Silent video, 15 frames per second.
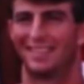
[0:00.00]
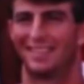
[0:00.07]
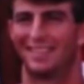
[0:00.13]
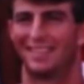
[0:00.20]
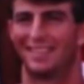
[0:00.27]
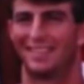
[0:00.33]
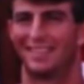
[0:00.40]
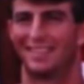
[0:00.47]

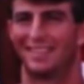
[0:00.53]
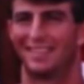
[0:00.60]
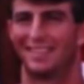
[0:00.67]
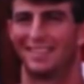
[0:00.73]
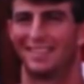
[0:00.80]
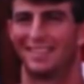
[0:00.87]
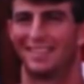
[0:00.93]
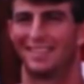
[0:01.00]

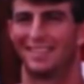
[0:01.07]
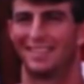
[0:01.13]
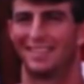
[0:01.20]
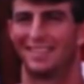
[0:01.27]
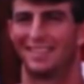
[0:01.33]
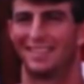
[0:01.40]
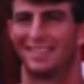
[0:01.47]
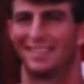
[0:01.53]

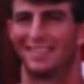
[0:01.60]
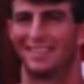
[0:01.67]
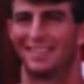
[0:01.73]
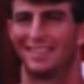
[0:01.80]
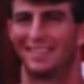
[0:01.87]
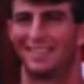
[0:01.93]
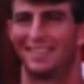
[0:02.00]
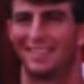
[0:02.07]

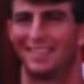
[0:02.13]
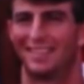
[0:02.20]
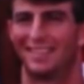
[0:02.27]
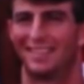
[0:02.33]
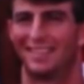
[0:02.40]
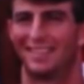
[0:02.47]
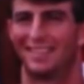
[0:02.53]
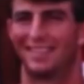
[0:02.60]

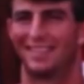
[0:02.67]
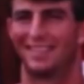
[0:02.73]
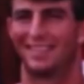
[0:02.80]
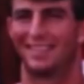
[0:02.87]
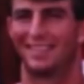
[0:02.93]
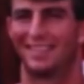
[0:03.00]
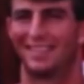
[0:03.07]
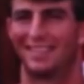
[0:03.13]

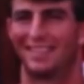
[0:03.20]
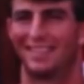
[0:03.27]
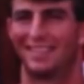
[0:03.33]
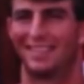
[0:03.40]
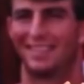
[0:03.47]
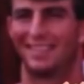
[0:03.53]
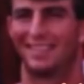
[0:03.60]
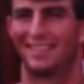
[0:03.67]

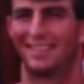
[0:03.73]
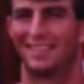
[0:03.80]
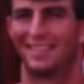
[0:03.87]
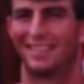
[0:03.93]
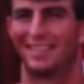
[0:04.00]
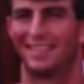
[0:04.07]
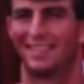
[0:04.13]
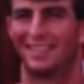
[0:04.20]

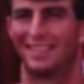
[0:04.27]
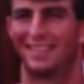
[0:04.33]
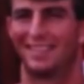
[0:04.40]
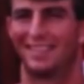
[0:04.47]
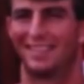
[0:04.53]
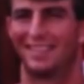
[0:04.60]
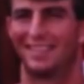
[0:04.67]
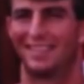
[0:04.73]

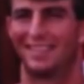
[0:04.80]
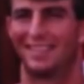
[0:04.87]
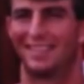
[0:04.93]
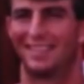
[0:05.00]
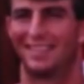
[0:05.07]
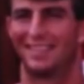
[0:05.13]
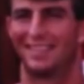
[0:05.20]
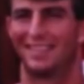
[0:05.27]

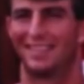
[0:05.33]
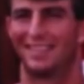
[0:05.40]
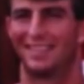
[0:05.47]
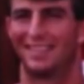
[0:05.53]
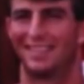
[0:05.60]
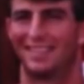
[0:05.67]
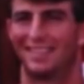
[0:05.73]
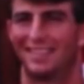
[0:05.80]

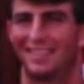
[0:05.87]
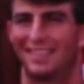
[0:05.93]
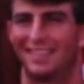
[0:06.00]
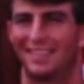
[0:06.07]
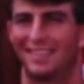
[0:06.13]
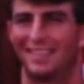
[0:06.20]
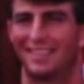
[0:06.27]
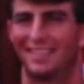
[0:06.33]

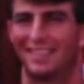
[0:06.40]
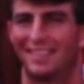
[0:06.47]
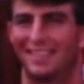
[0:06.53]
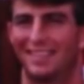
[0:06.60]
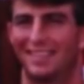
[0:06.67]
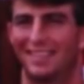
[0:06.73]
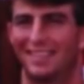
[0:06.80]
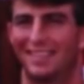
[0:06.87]

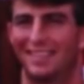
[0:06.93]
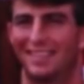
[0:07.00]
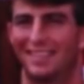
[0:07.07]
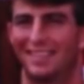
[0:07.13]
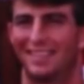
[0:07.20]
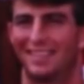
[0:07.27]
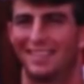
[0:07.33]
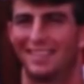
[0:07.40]

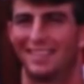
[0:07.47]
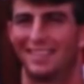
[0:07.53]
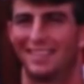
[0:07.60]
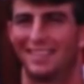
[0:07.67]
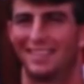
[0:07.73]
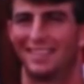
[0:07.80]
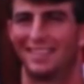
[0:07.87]
(not speaking)